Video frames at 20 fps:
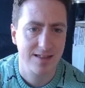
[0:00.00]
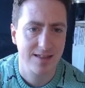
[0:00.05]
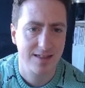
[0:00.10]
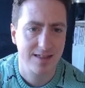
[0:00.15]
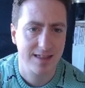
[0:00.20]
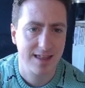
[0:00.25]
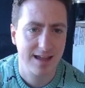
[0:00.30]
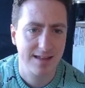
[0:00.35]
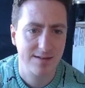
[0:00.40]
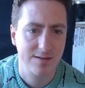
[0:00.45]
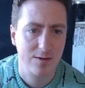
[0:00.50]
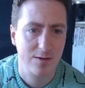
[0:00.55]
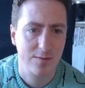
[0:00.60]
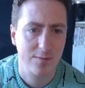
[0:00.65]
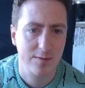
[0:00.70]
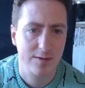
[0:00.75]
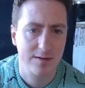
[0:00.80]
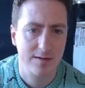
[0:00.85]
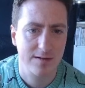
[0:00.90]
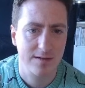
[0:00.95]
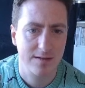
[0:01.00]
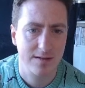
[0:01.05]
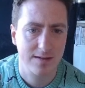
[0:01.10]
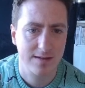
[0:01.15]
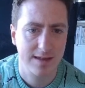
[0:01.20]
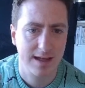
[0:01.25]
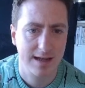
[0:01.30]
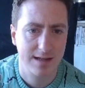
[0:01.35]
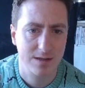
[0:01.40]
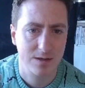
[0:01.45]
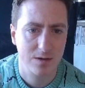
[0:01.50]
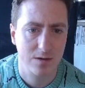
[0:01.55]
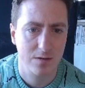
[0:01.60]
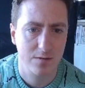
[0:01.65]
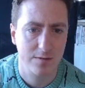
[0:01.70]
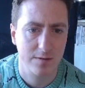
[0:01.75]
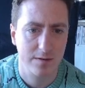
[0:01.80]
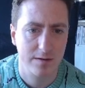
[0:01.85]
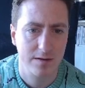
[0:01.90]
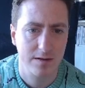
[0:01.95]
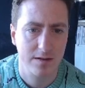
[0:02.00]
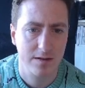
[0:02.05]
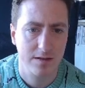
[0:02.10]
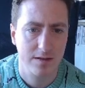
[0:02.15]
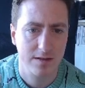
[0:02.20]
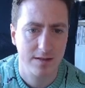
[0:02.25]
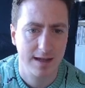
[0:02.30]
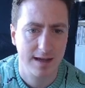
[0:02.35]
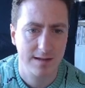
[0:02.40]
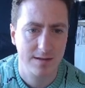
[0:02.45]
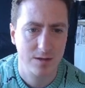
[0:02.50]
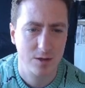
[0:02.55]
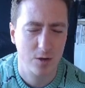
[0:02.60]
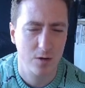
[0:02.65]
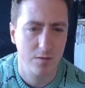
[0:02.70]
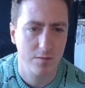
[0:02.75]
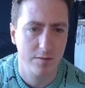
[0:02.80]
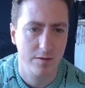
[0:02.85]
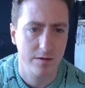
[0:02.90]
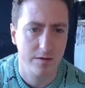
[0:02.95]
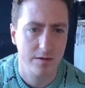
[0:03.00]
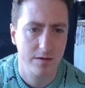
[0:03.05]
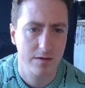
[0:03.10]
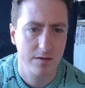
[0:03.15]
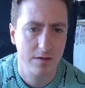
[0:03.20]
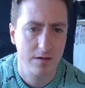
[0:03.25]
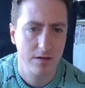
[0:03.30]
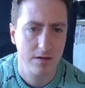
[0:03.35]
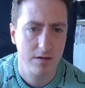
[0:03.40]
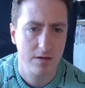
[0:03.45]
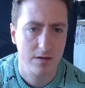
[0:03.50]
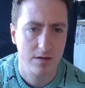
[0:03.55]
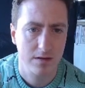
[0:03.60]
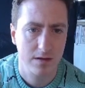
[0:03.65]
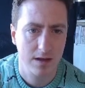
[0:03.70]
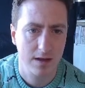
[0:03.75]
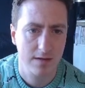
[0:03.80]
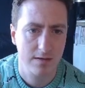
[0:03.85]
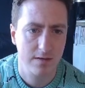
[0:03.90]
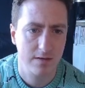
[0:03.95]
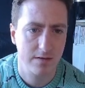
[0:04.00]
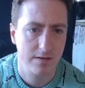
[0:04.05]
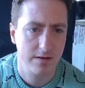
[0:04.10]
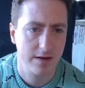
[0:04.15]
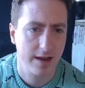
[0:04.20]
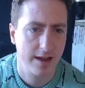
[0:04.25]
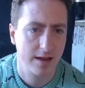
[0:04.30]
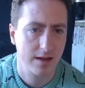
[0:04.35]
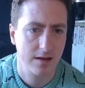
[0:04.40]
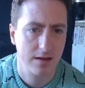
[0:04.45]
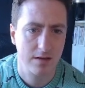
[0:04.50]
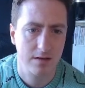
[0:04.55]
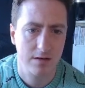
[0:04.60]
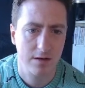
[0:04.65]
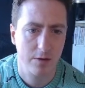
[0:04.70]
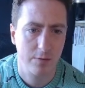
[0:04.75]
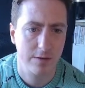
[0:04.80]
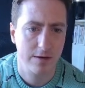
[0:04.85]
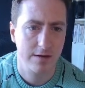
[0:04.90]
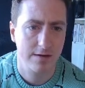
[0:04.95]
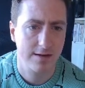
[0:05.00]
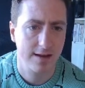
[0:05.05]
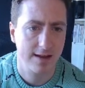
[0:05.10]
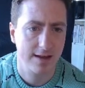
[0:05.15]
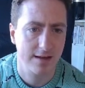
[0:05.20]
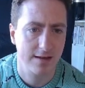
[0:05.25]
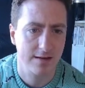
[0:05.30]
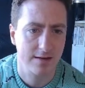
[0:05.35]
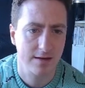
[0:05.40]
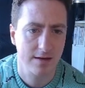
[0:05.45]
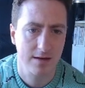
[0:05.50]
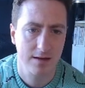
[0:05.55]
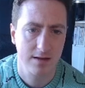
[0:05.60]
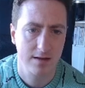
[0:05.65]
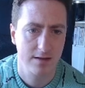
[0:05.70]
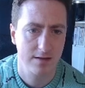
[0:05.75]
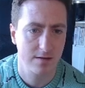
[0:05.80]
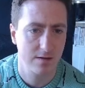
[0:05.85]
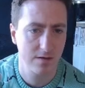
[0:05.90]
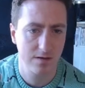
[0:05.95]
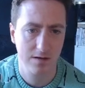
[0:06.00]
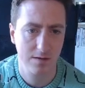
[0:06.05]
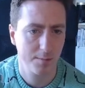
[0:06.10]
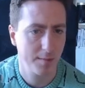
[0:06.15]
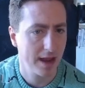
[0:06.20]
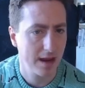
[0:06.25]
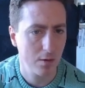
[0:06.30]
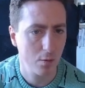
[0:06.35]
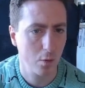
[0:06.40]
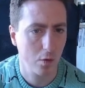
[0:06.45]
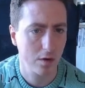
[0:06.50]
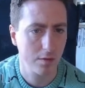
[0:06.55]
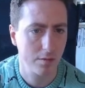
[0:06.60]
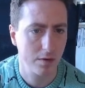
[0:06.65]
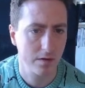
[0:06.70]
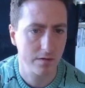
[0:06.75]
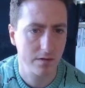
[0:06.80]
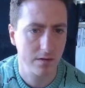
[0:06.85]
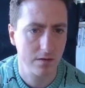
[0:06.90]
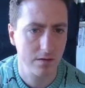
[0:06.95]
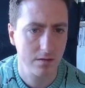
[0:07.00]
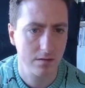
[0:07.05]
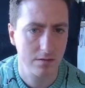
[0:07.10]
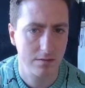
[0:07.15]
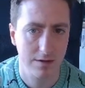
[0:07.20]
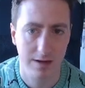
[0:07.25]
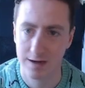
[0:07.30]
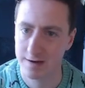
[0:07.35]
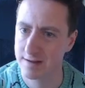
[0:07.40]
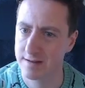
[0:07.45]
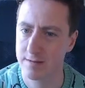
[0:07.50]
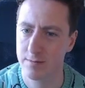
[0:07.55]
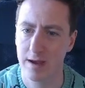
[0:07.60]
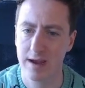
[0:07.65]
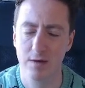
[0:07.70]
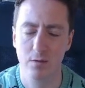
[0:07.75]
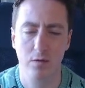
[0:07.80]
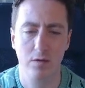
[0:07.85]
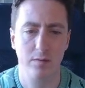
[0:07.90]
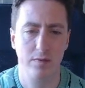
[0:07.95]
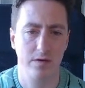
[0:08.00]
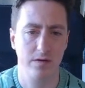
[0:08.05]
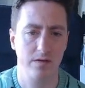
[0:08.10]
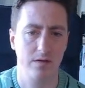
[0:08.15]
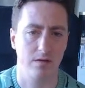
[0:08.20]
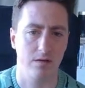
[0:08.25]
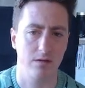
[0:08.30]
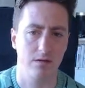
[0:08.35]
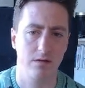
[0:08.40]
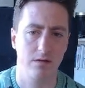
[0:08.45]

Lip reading: That's covered, that's covered, that's covered. King's in check, no way to take it. This is a mate in one puzzle? It is a mate in one puzzle.